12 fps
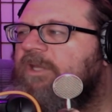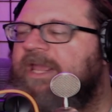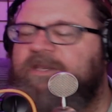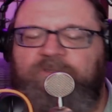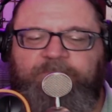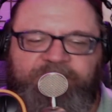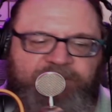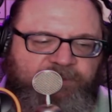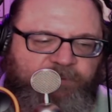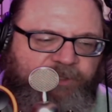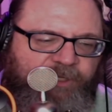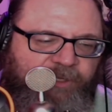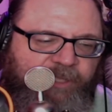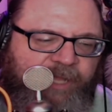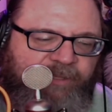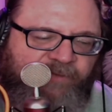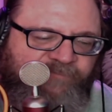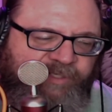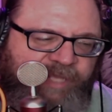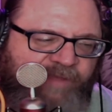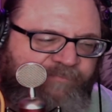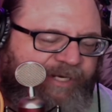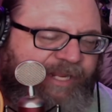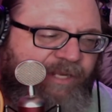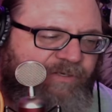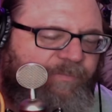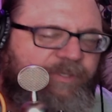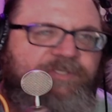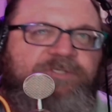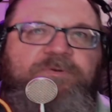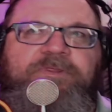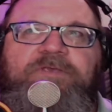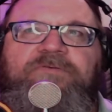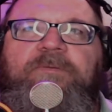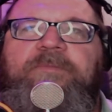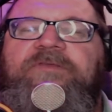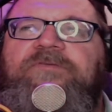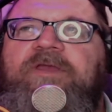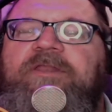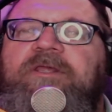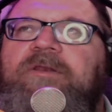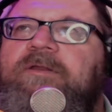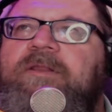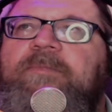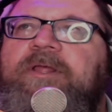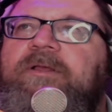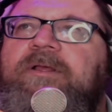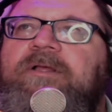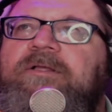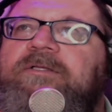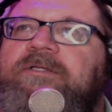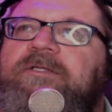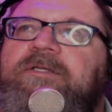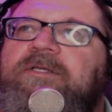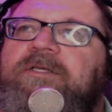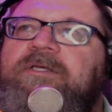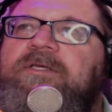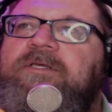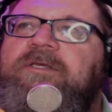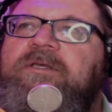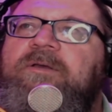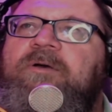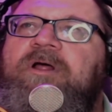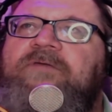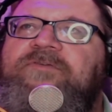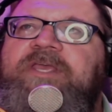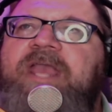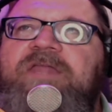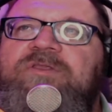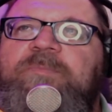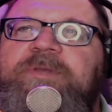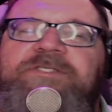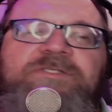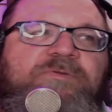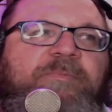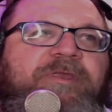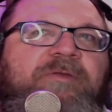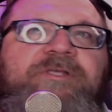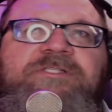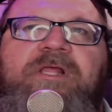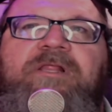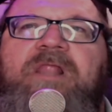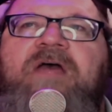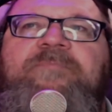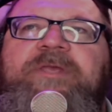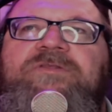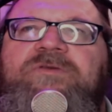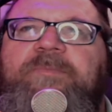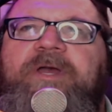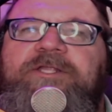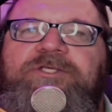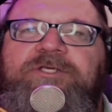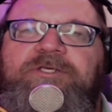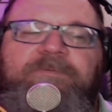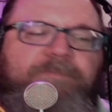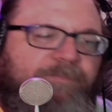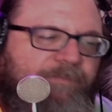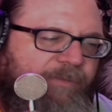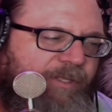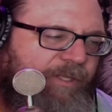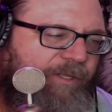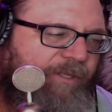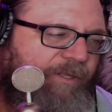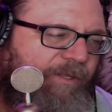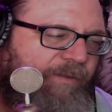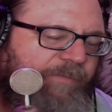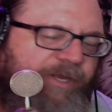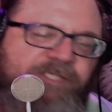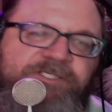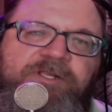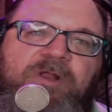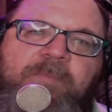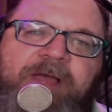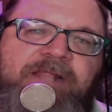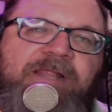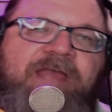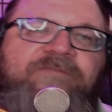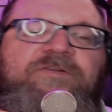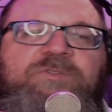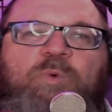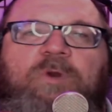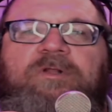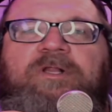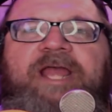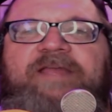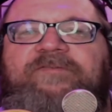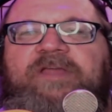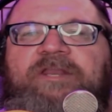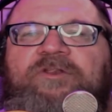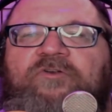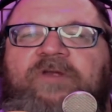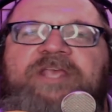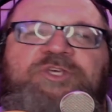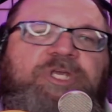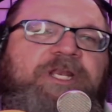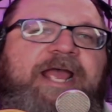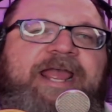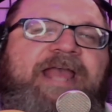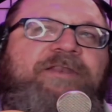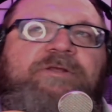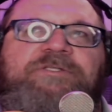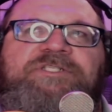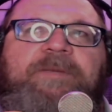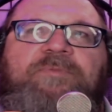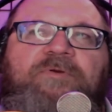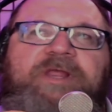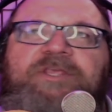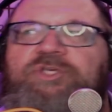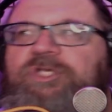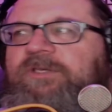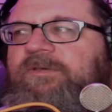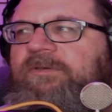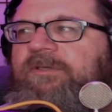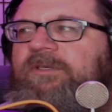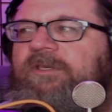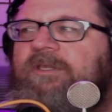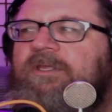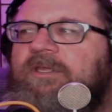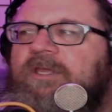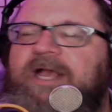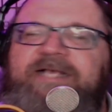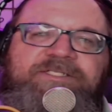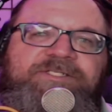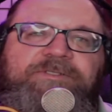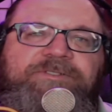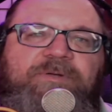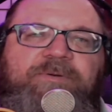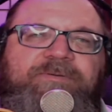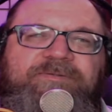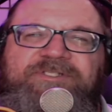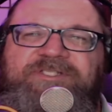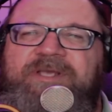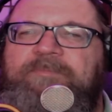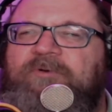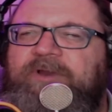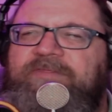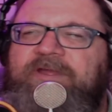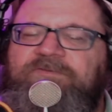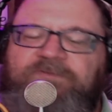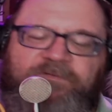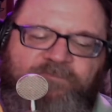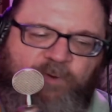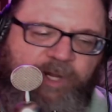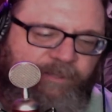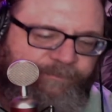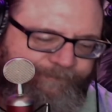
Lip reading: Can't do business with you. I love you, Dave, but I can't do business with you. Somebody said, you know, and I'm like, well, if you can't do business with me, you must not love me too much. because, you know, my life was work-life integration. I had no separation. I still don't separate that stuff well.